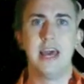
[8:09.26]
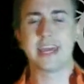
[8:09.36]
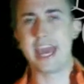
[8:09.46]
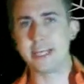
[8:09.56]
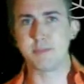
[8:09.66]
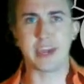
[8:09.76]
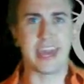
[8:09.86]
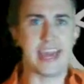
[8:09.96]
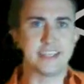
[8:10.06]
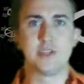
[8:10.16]
Case by
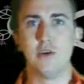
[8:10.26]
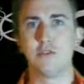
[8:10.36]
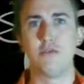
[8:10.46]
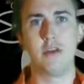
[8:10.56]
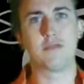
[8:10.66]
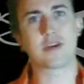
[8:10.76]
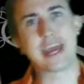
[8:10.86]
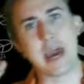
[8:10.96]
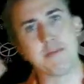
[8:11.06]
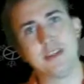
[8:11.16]
case, those rooting for
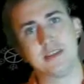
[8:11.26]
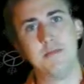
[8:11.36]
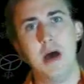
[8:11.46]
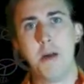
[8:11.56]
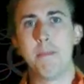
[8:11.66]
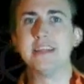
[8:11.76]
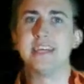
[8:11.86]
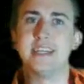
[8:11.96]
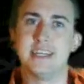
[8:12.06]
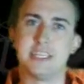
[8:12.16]
capitalism might
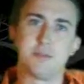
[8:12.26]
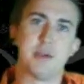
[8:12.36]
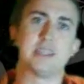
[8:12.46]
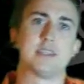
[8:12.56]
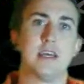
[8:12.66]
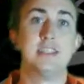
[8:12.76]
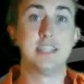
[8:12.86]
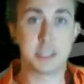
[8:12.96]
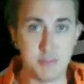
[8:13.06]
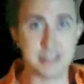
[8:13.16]
tend to
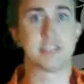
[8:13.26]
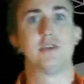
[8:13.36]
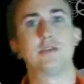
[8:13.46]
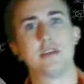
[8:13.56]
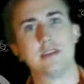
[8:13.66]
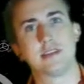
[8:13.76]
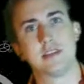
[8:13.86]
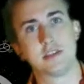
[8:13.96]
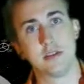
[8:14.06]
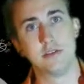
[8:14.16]
dismiss socialist
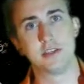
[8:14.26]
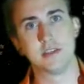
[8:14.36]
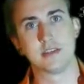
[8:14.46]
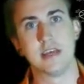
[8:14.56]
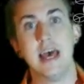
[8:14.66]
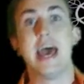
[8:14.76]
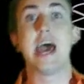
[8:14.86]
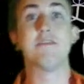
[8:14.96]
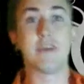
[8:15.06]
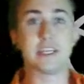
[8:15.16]
solutions,
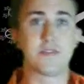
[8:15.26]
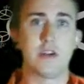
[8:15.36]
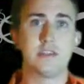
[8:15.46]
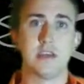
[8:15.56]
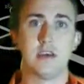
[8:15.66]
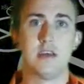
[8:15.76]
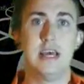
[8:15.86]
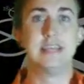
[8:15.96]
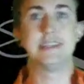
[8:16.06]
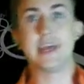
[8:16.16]
and vice versa,
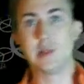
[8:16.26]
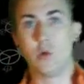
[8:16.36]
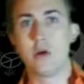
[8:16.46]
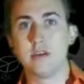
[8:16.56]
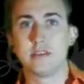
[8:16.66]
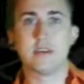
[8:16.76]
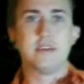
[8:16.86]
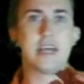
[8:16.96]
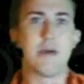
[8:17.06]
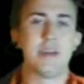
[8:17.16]
staying loyal to their
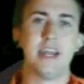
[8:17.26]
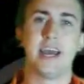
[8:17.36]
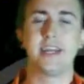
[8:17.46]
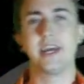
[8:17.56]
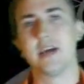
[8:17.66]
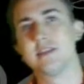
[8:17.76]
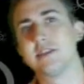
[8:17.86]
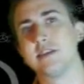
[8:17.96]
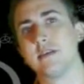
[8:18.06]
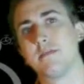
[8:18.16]
dominant ideology.